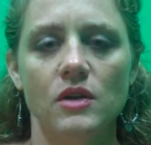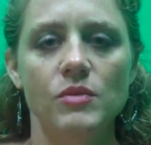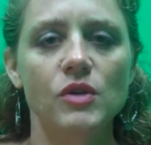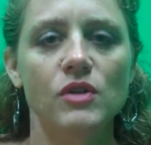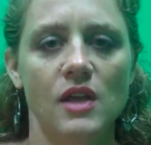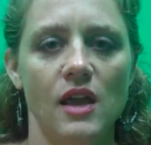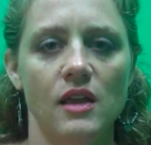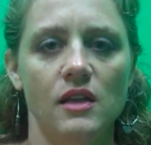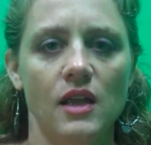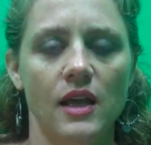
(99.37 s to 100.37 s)

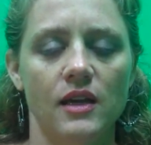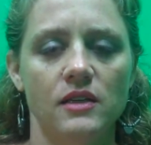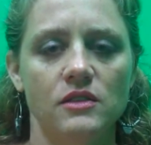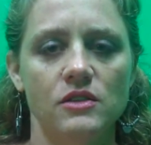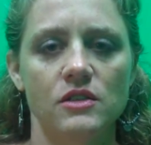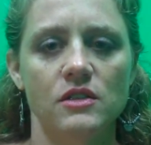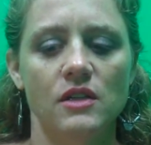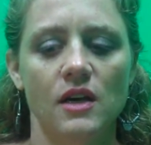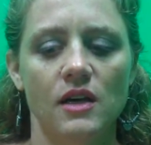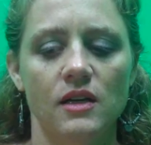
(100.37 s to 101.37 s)
communicate and
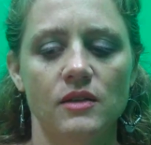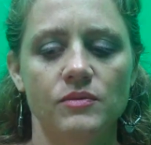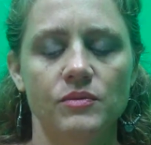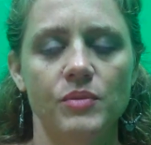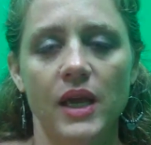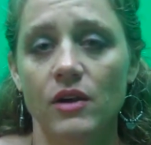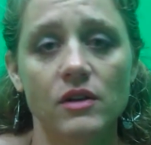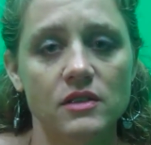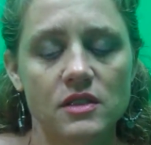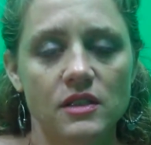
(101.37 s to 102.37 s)

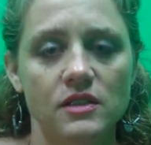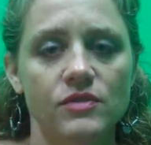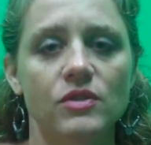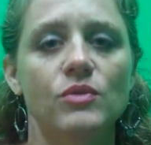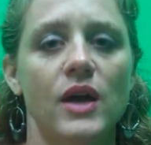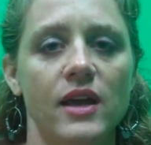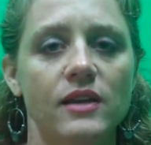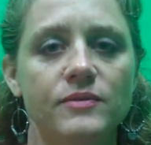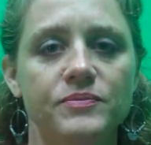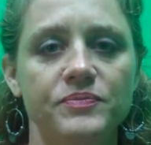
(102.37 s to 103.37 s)
parent in a different way.